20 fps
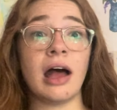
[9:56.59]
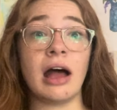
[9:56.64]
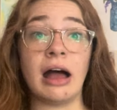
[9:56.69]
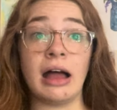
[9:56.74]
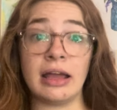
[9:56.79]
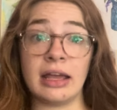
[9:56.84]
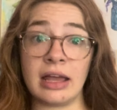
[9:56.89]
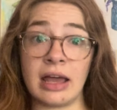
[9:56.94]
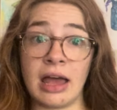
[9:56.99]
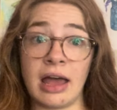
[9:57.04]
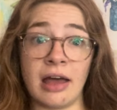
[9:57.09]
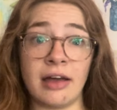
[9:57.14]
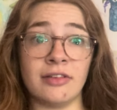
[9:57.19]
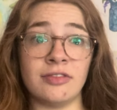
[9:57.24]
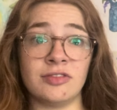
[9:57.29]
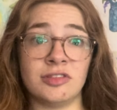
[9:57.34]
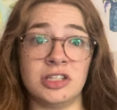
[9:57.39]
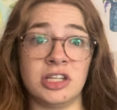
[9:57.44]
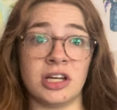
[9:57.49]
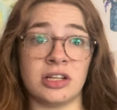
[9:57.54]
I
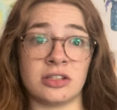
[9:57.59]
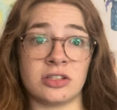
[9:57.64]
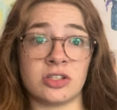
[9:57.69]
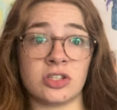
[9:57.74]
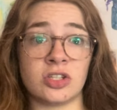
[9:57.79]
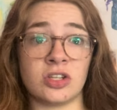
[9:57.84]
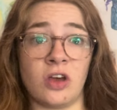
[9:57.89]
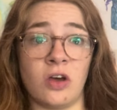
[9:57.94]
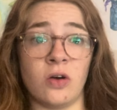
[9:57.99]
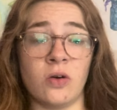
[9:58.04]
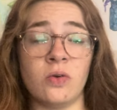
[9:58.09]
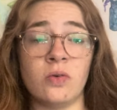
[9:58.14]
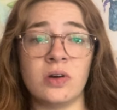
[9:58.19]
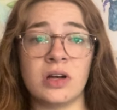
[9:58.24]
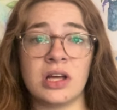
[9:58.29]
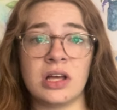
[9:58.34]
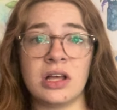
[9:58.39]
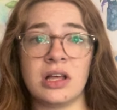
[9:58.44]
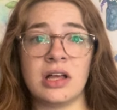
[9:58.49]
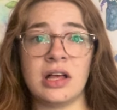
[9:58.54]
have done so.
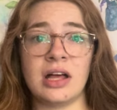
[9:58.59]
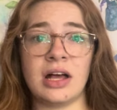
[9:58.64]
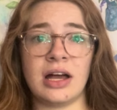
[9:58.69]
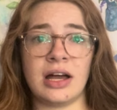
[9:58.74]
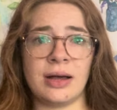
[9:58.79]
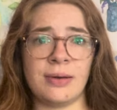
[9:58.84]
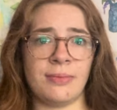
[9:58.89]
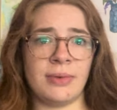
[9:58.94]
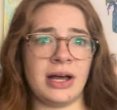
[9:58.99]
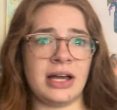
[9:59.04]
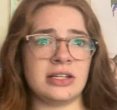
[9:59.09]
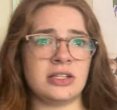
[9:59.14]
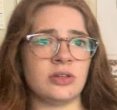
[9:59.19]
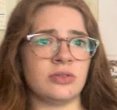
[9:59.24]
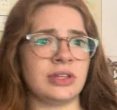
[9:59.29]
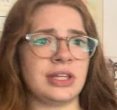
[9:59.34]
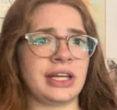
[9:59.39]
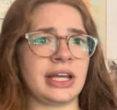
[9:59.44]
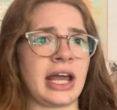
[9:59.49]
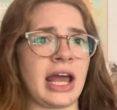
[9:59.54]
I
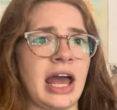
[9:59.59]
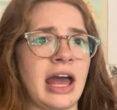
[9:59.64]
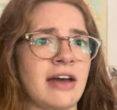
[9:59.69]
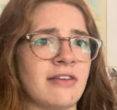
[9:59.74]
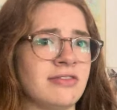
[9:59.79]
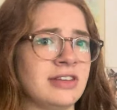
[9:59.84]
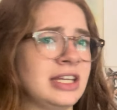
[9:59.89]
don't think I have